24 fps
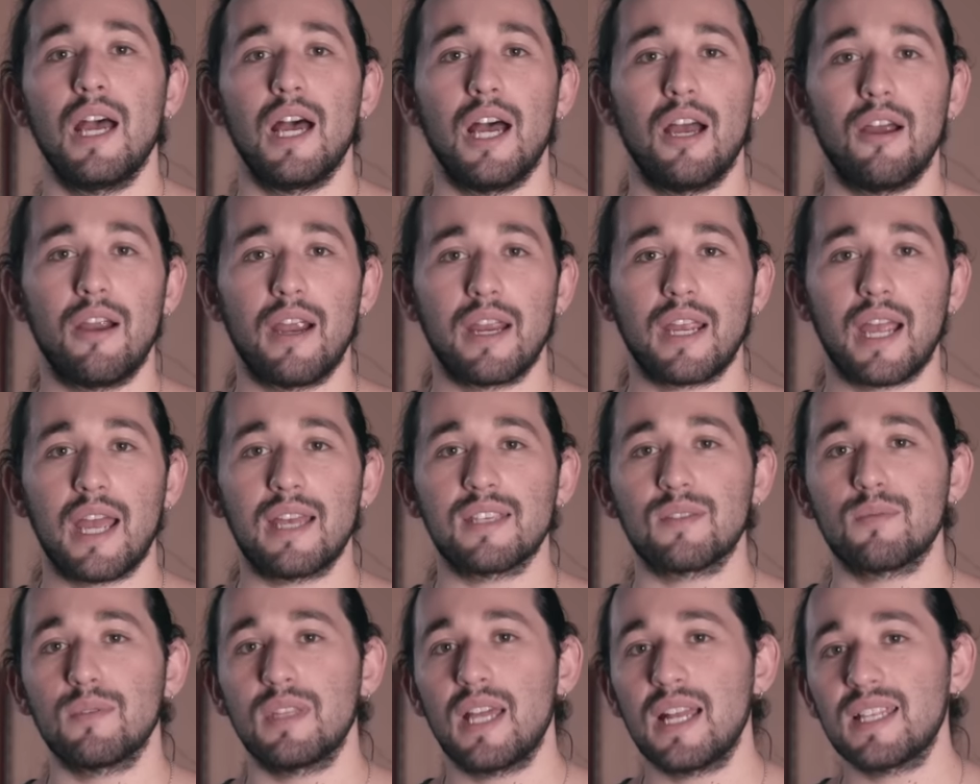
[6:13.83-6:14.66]
All right,
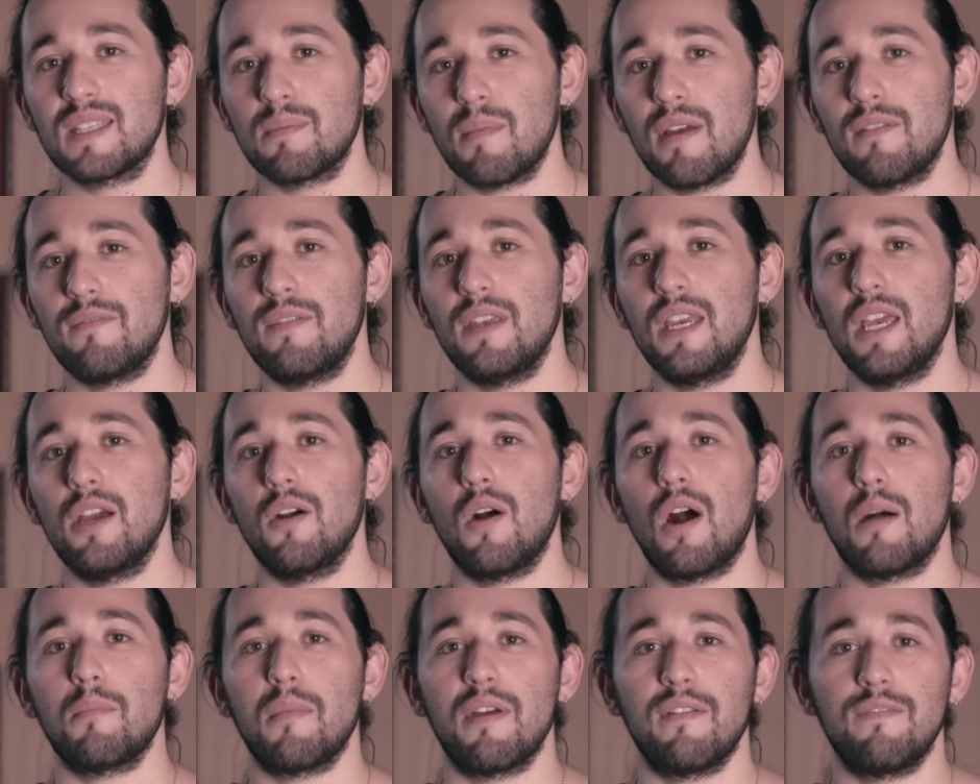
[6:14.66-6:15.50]
guys, well, that's my video
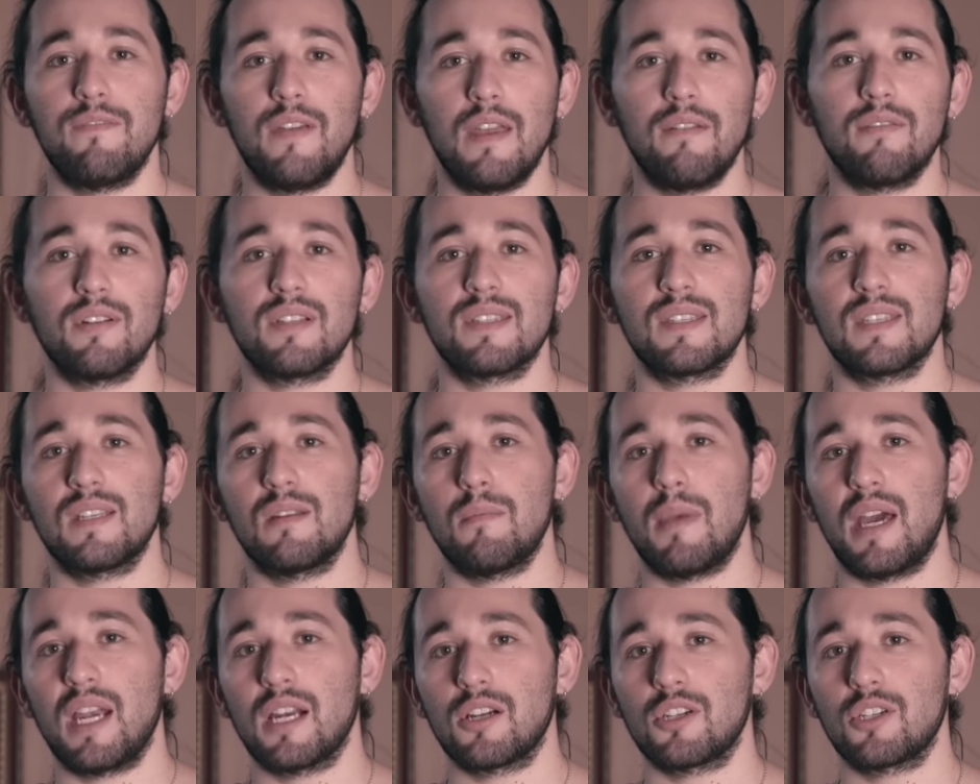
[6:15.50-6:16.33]
on my favorite
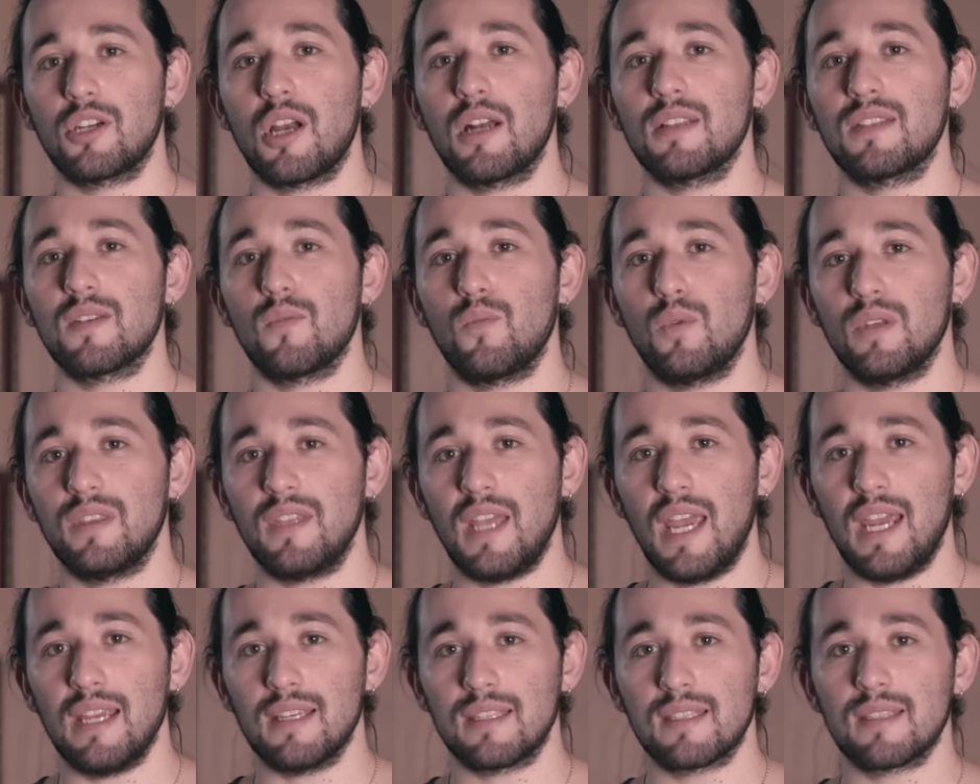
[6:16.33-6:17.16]
cinematic shots with
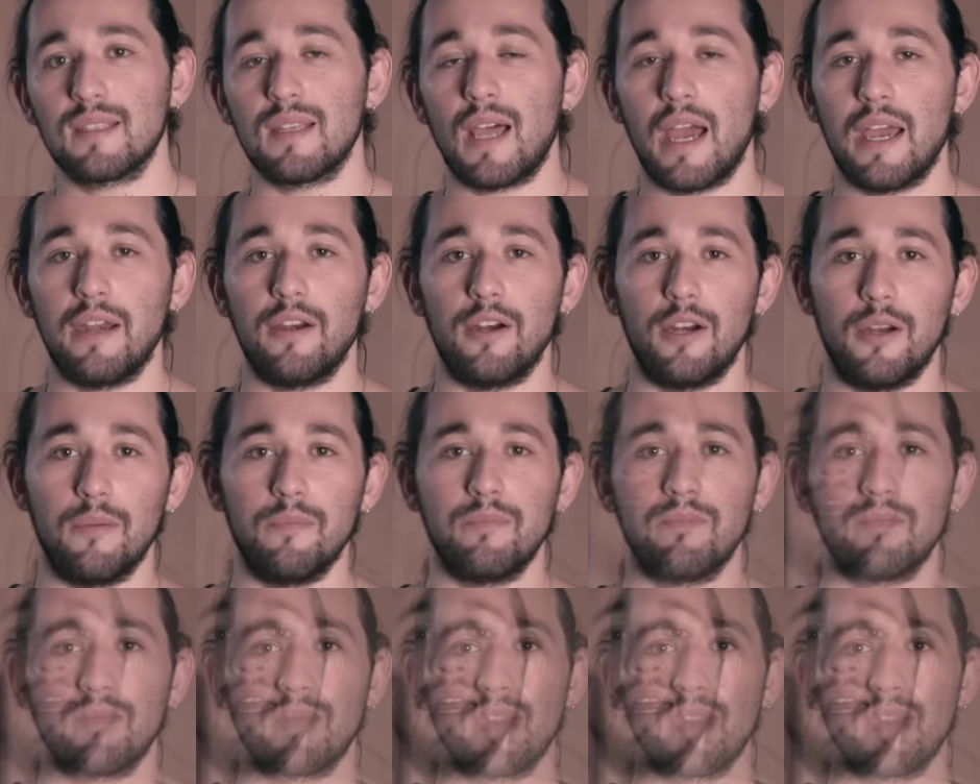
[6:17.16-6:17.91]
a slider.